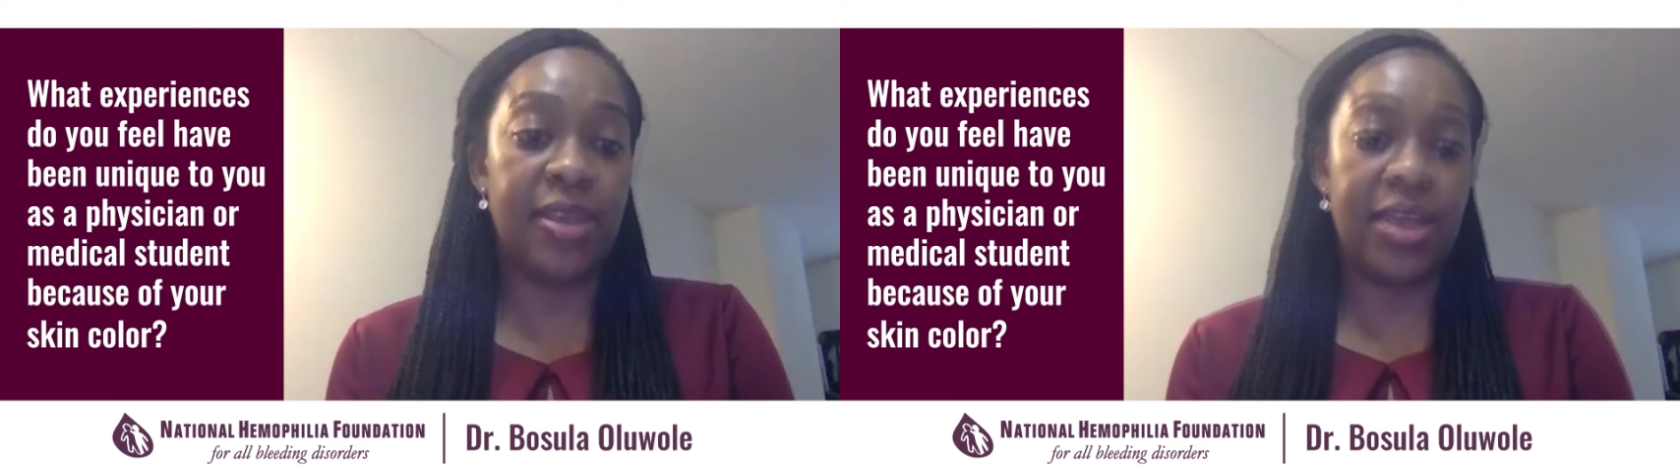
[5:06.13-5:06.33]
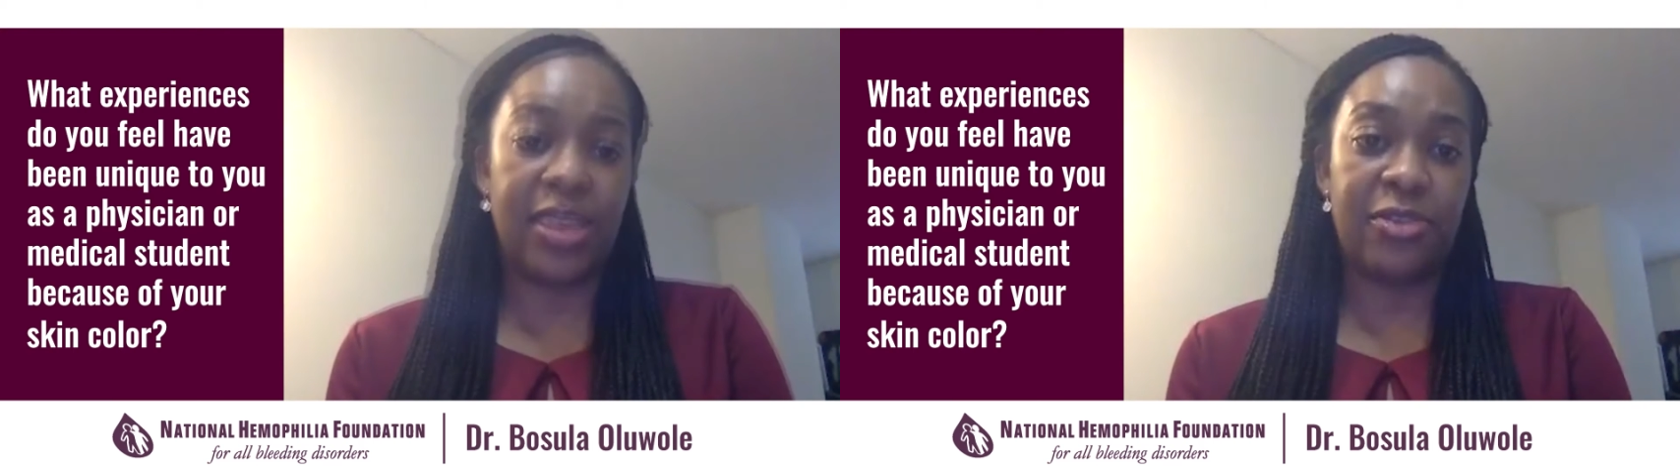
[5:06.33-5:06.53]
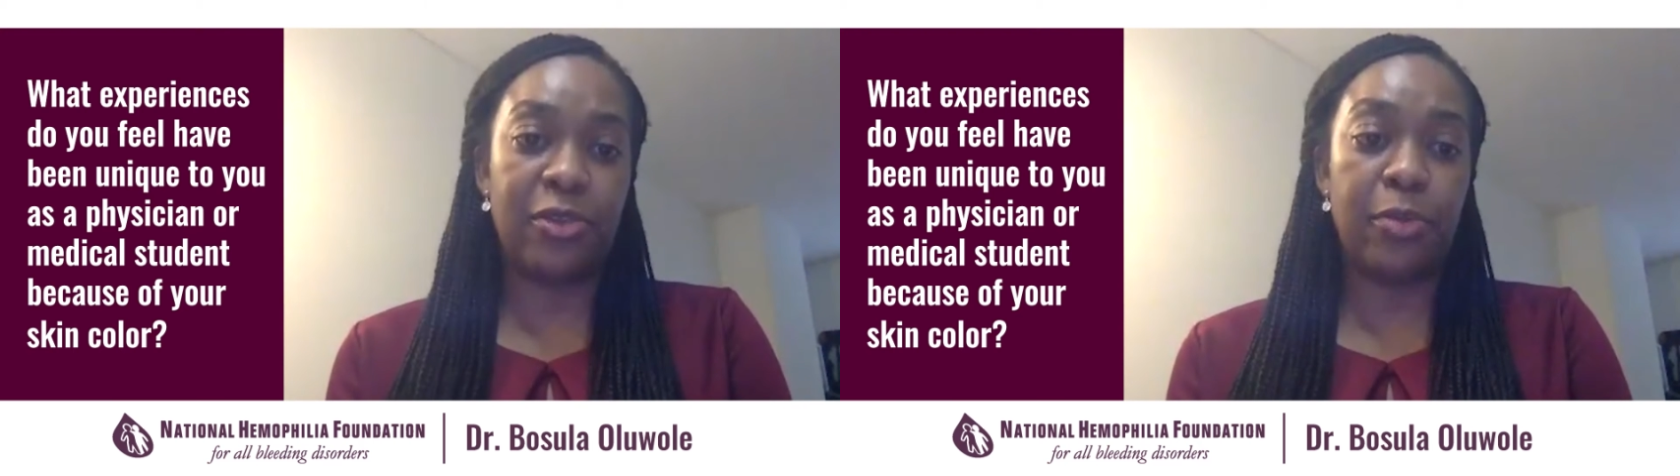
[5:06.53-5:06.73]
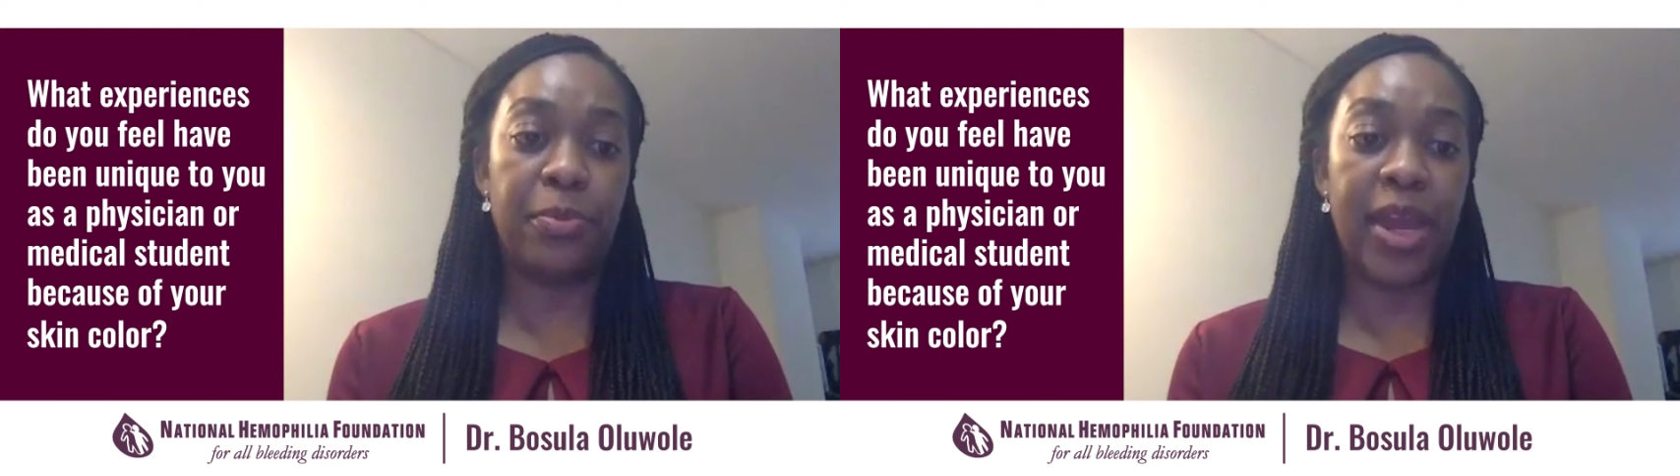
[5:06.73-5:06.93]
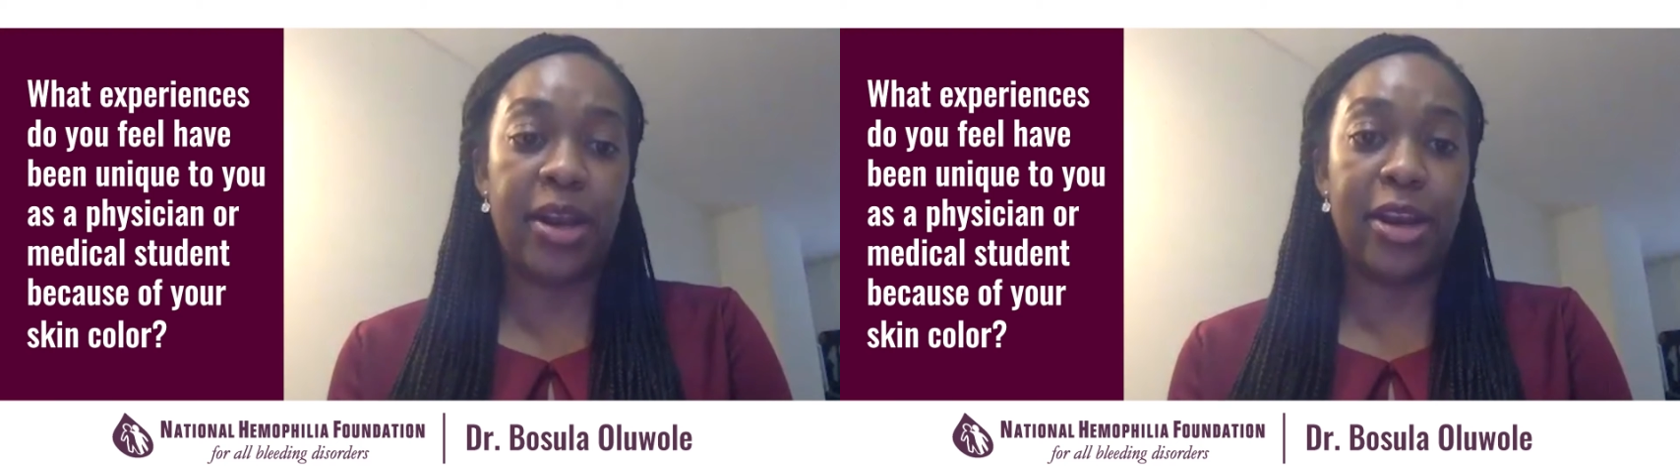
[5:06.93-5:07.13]
I think for
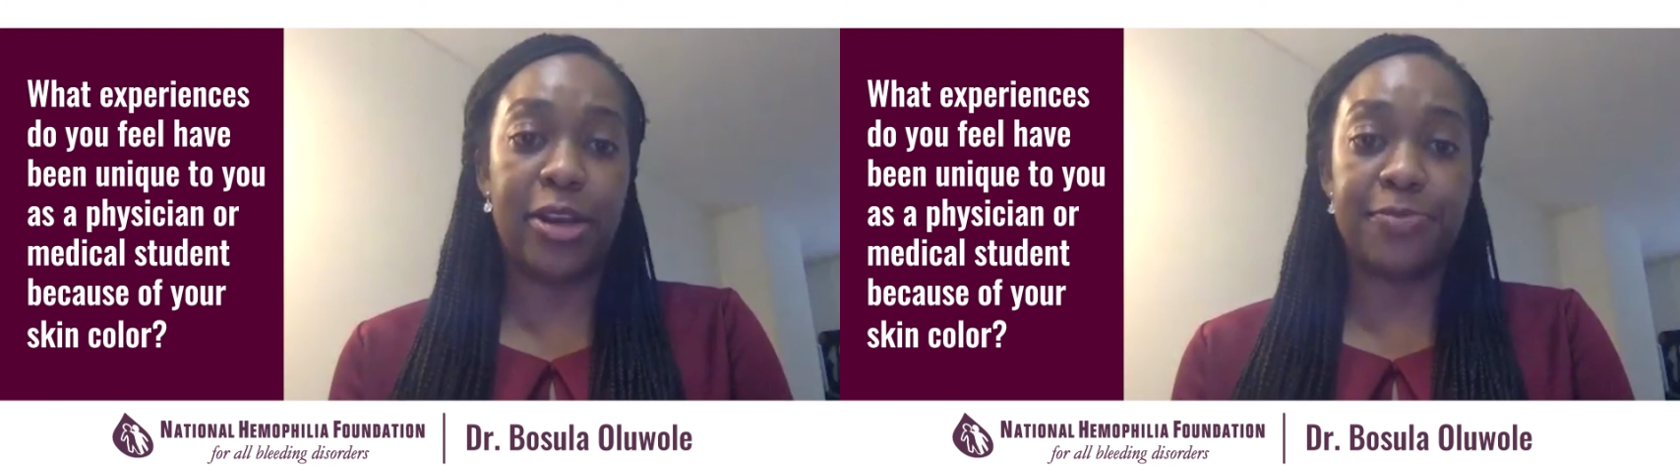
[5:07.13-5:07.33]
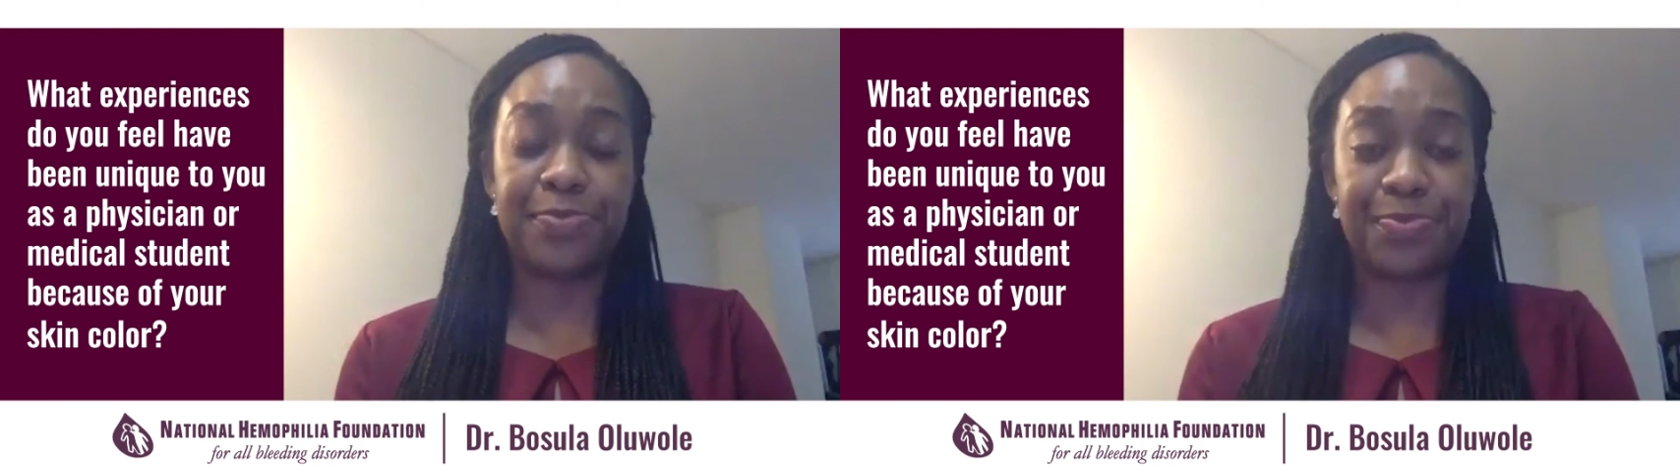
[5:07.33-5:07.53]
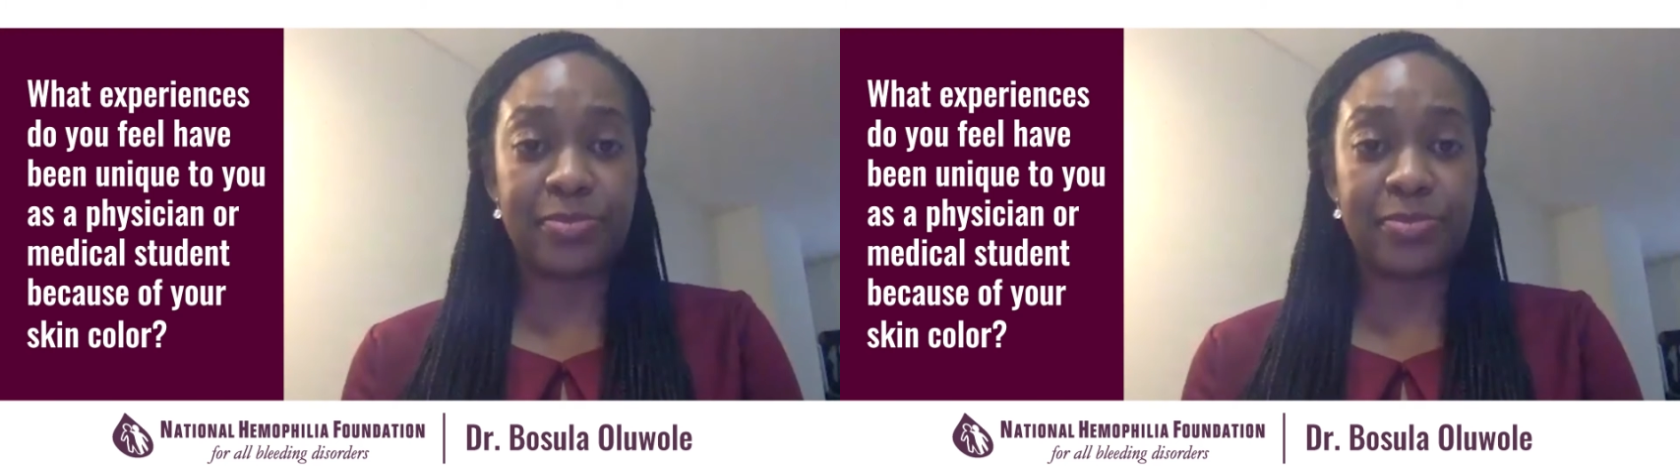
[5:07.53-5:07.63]
better,